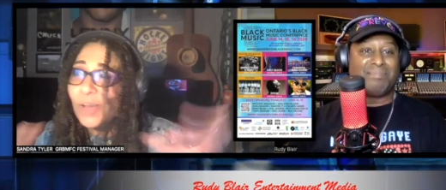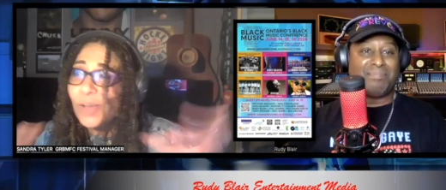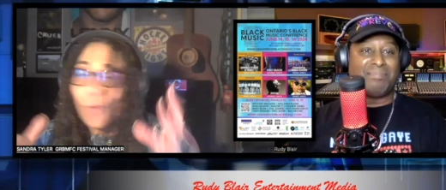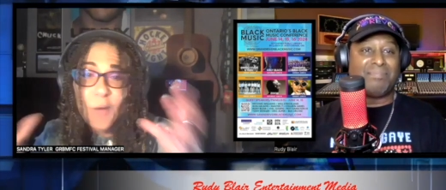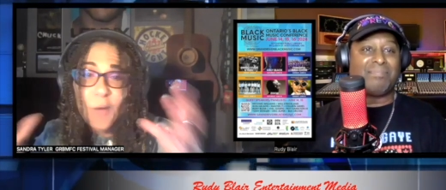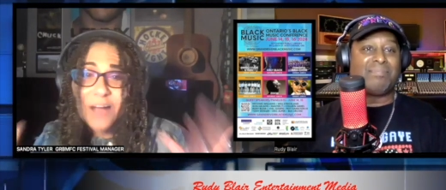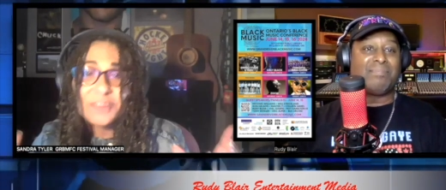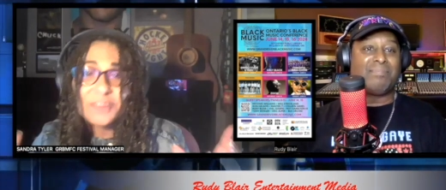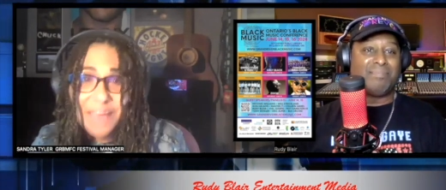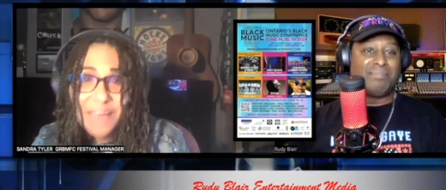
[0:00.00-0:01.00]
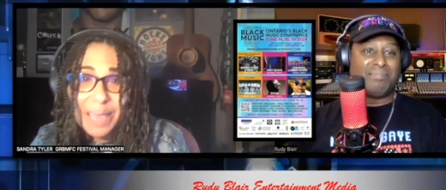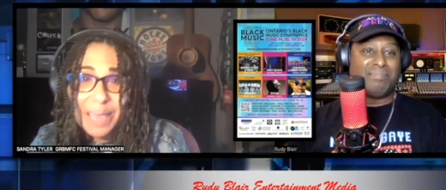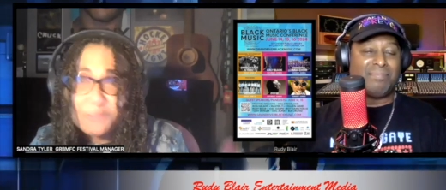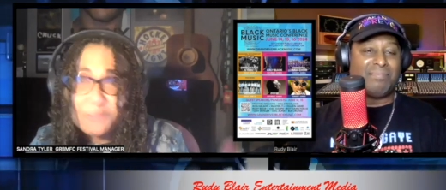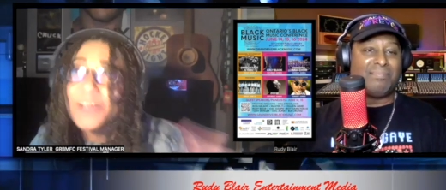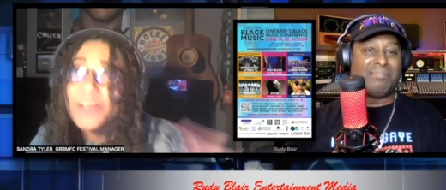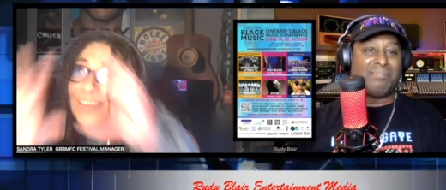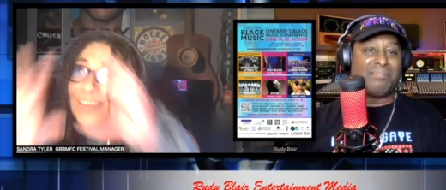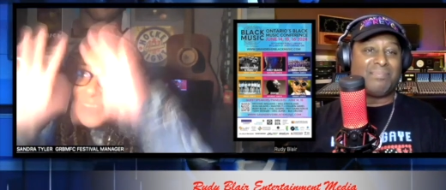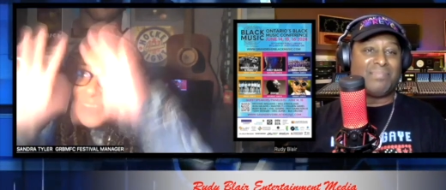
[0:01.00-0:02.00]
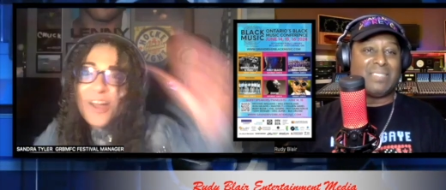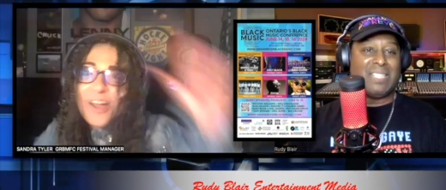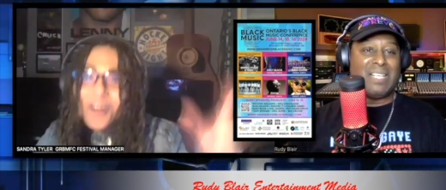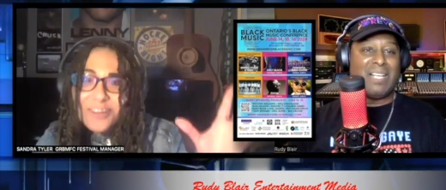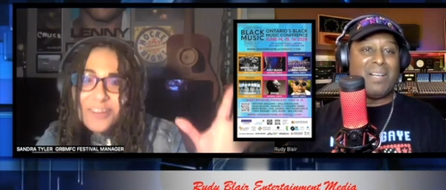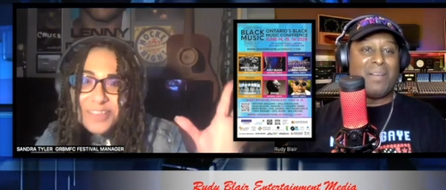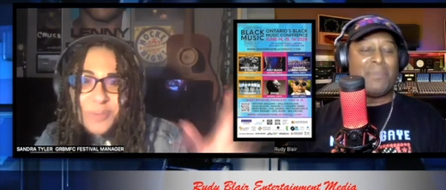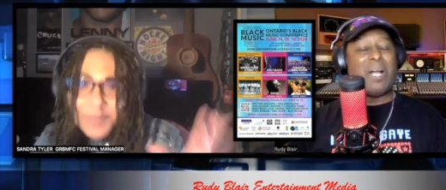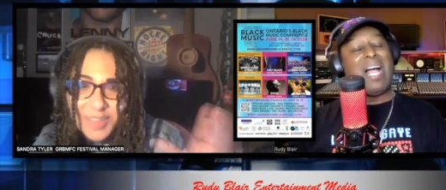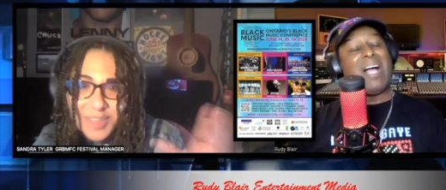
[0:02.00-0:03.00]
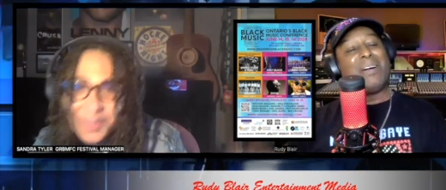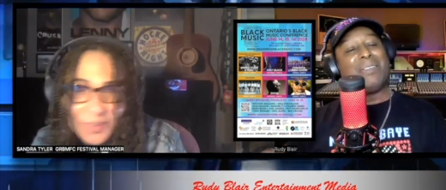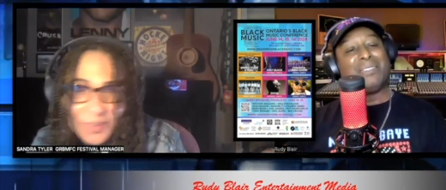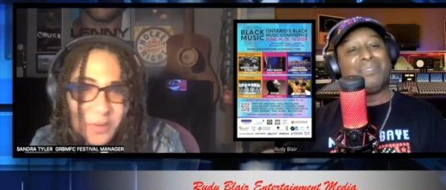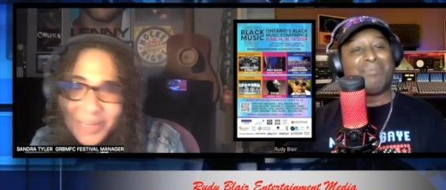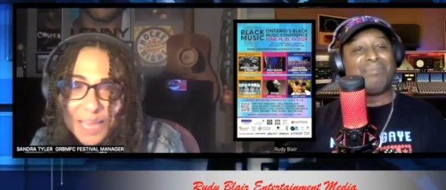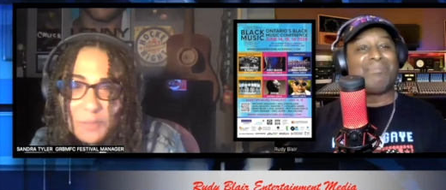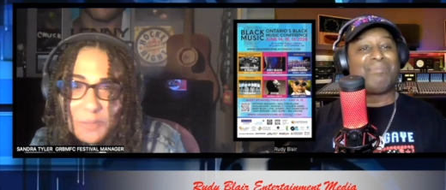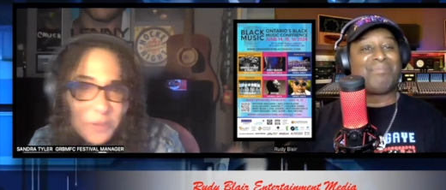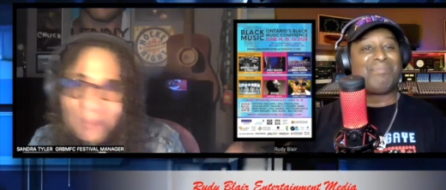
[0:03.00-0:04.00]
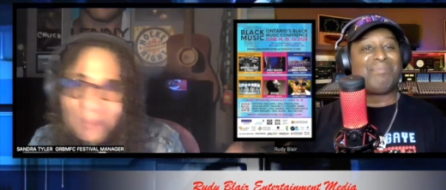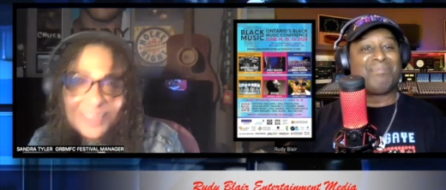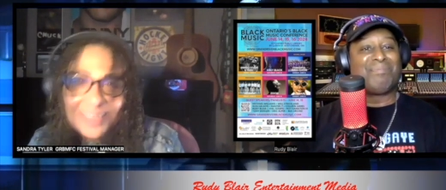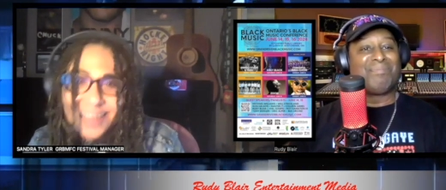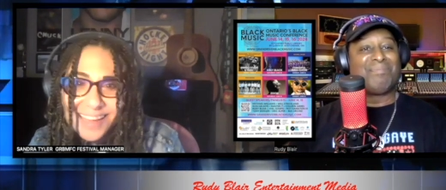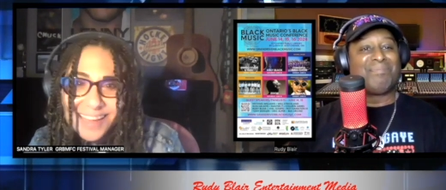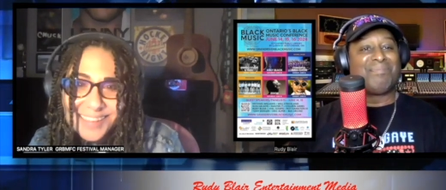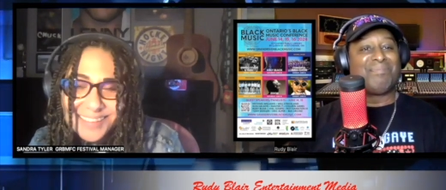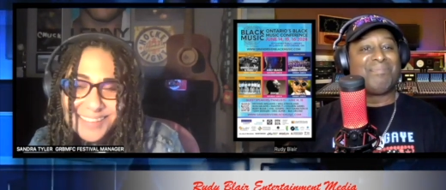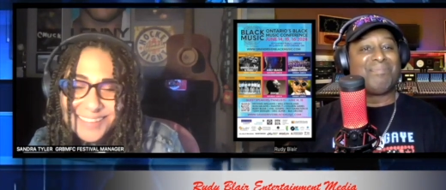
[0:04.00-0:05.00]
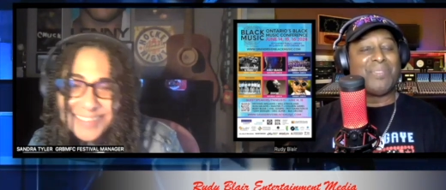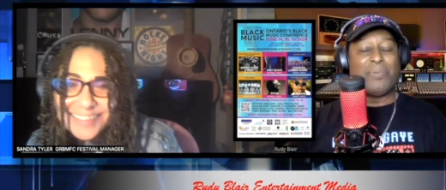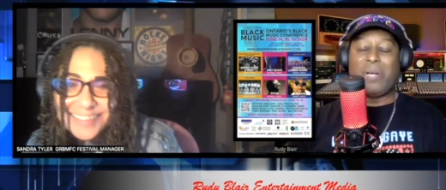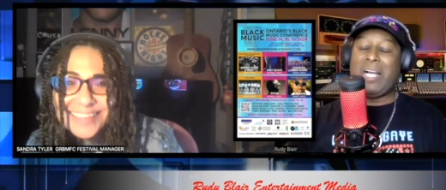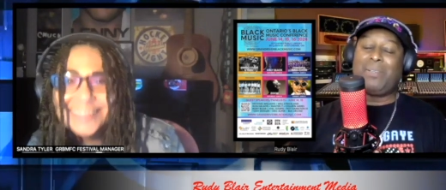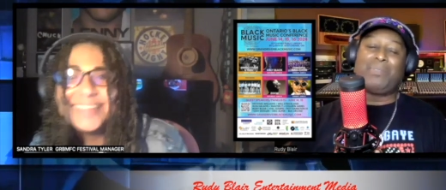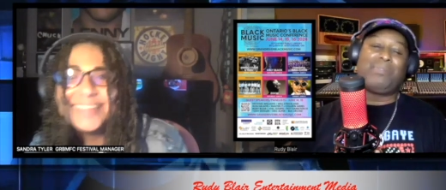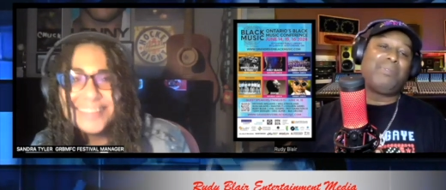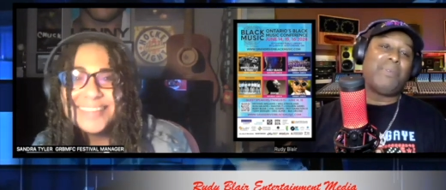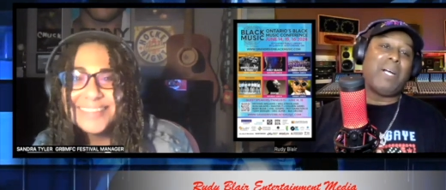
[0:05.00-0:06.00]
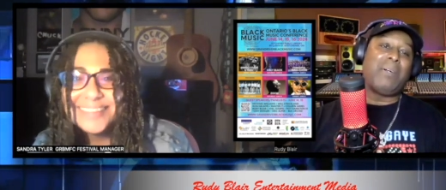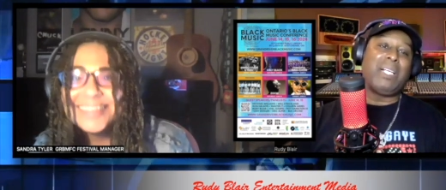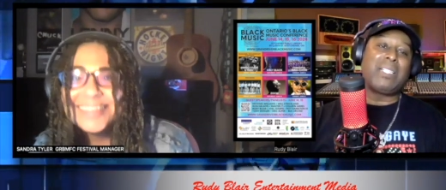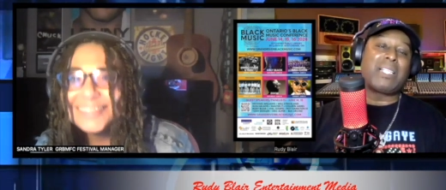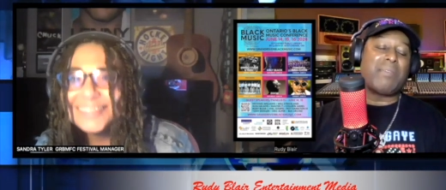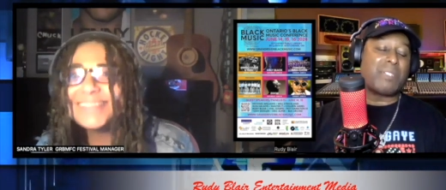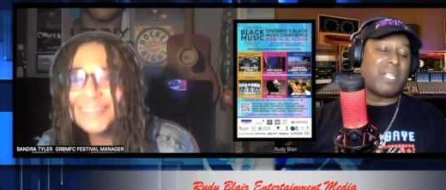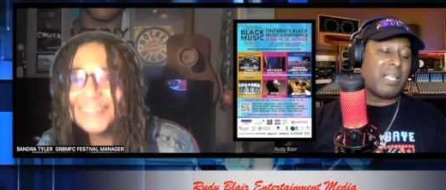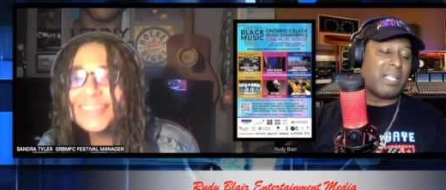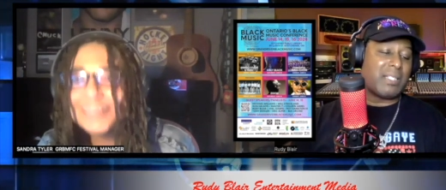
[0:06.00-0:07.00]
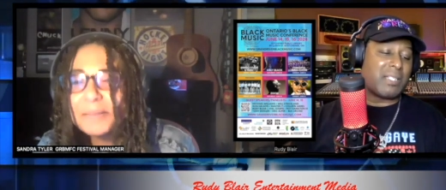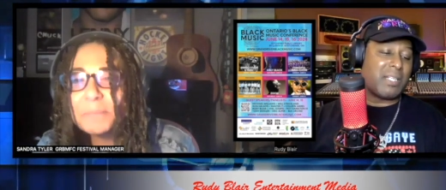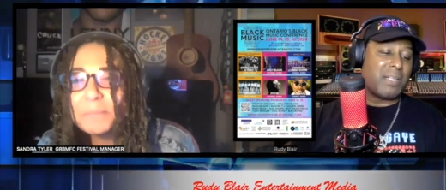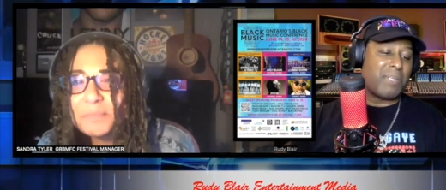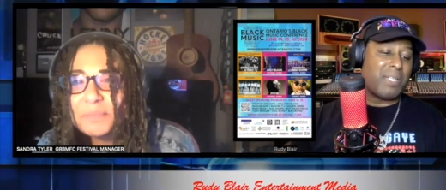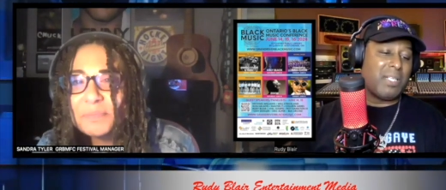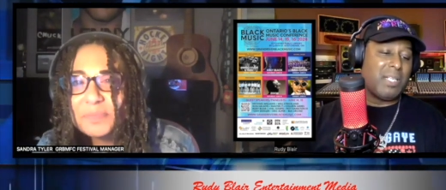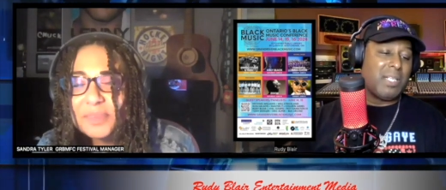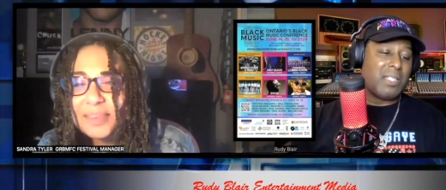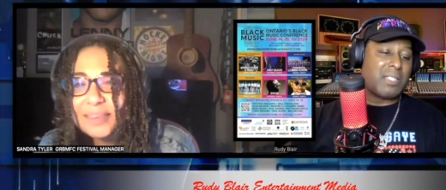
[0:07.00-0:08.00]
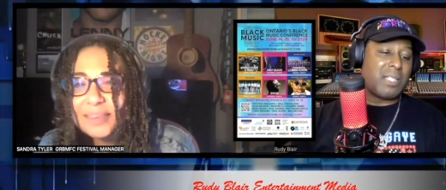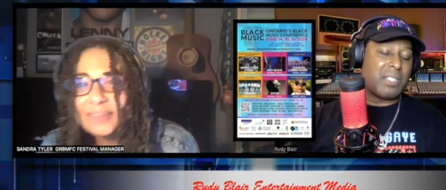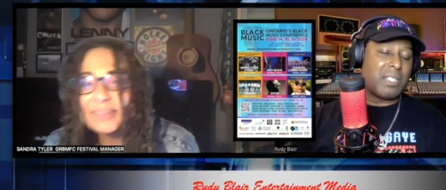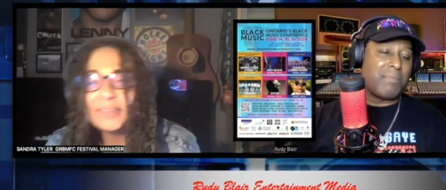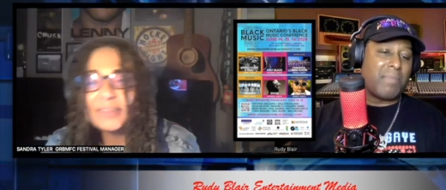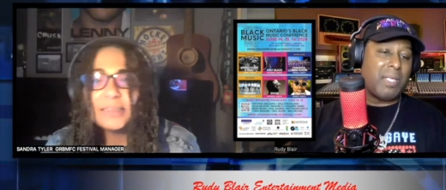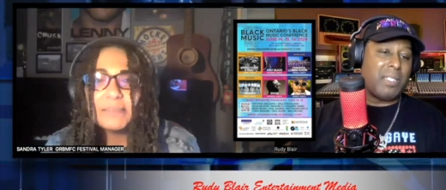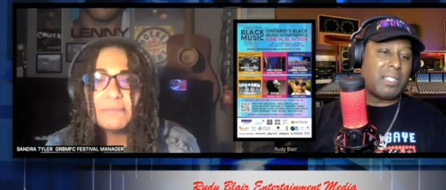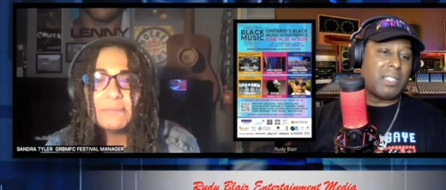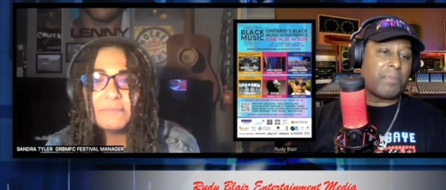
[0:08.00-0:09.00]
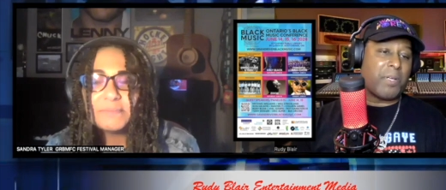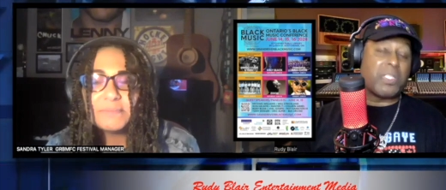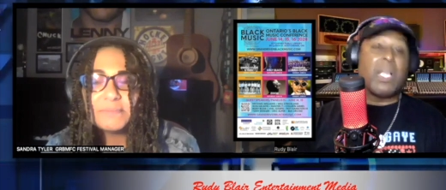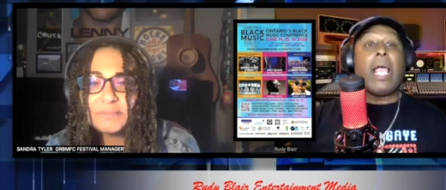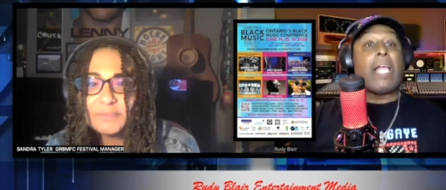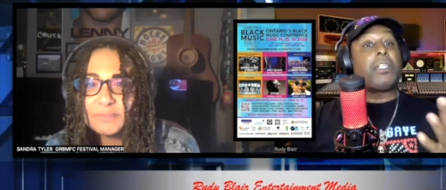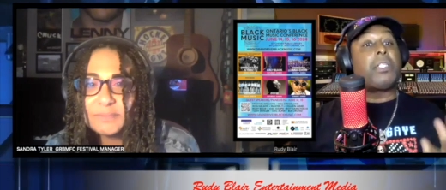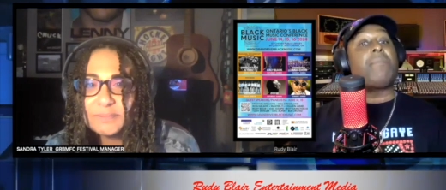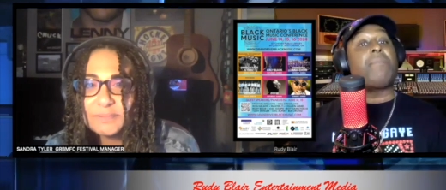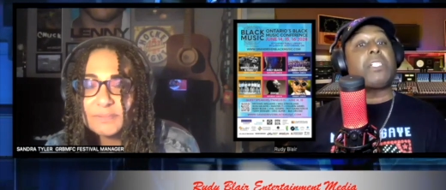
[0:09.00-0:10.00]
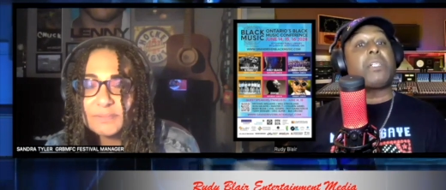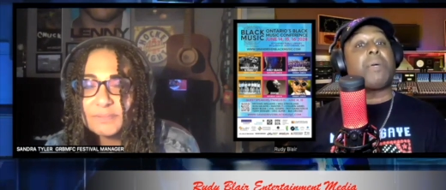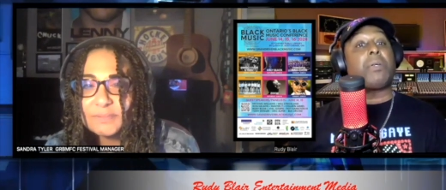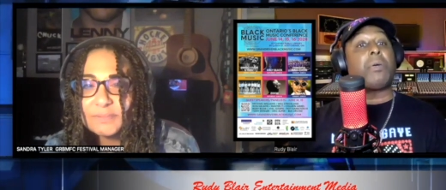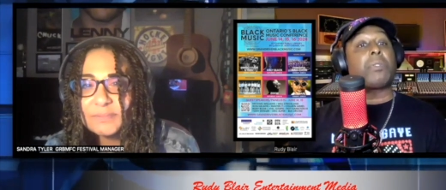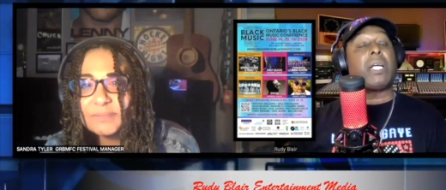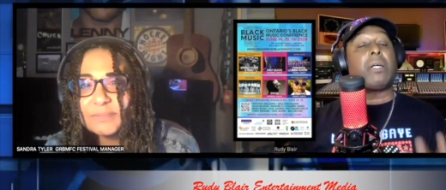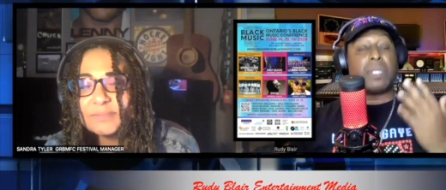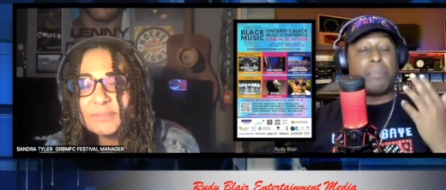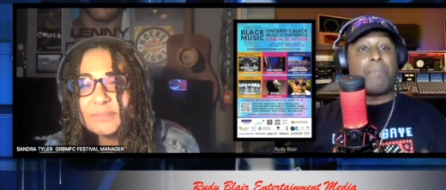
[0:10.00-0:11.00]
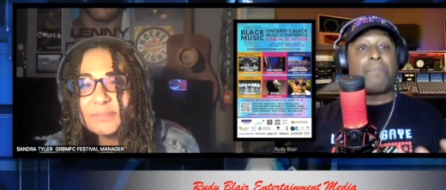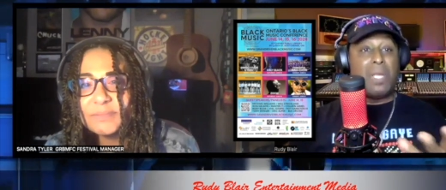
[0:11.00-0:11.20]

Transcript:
Speaker 1: Walk of Fame, vinyl stars. Everyone's got their own name throughout the city.
Speaker 2: Wow. Wow. It sounds like it's going to be such an amazing experience. And you did mention about hotels. I mean,